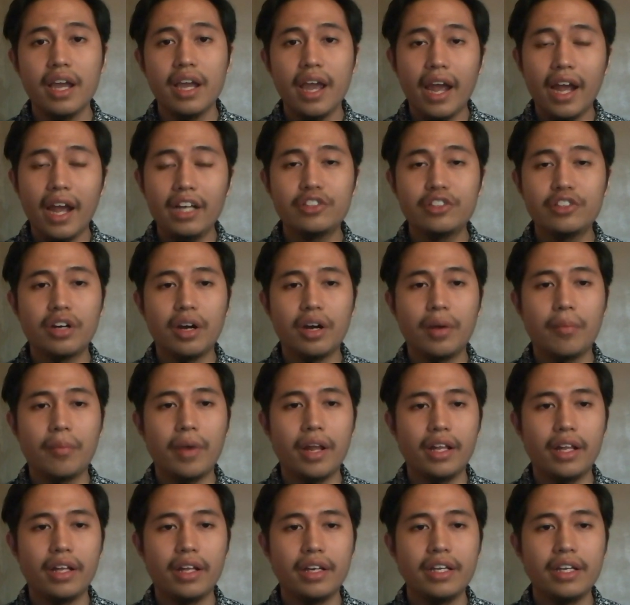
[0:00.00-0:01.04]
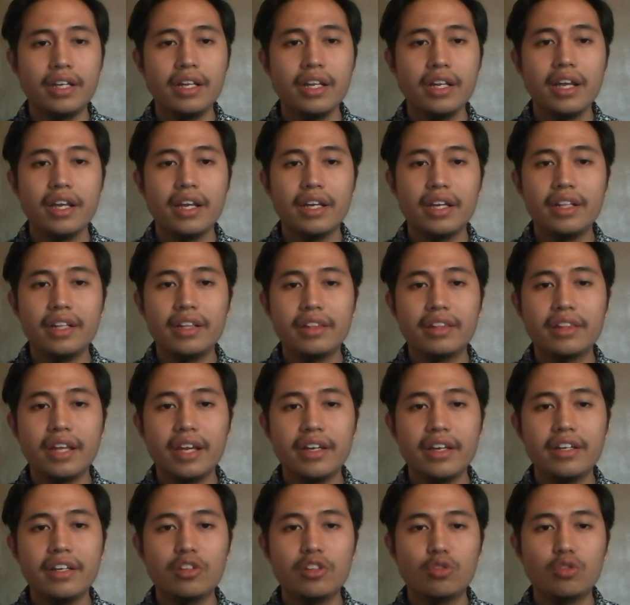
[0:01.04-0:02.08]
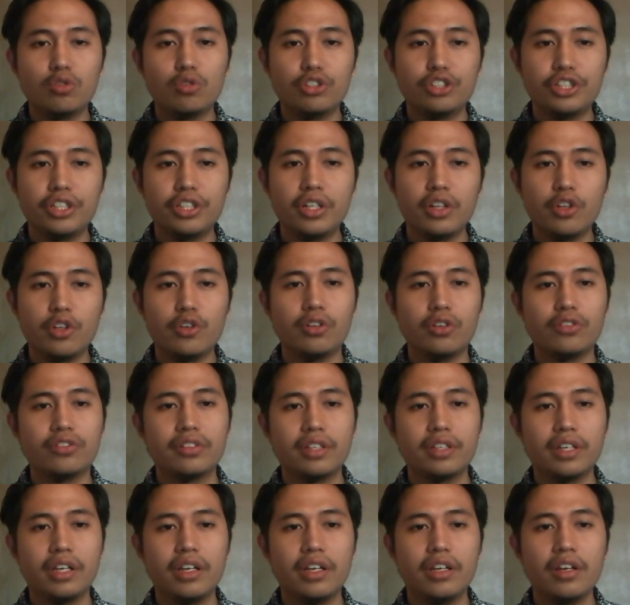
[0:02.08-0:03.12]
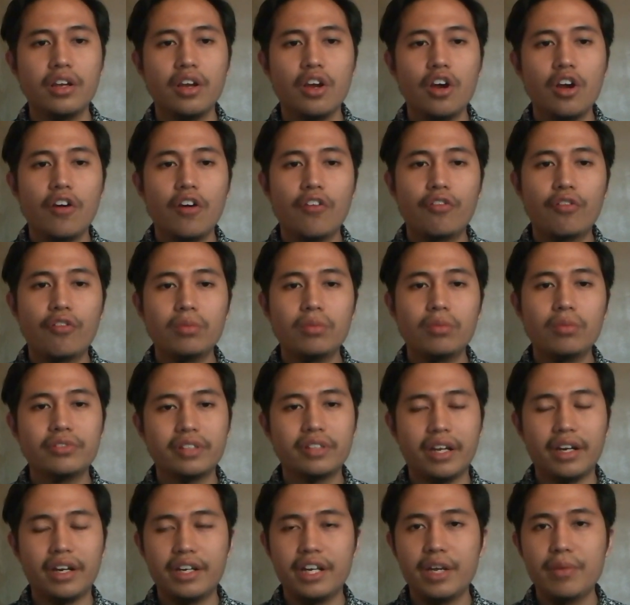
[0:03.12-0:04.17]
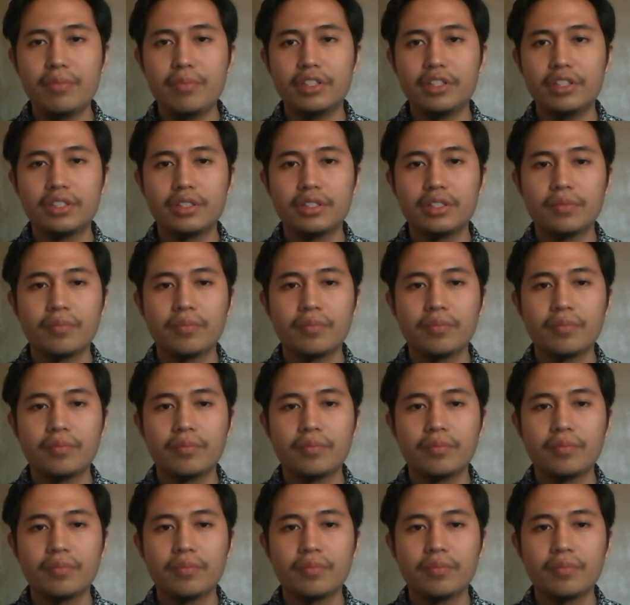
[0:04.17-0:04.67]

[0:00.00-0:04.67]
extra melanin intended to shield your skin from sun damage.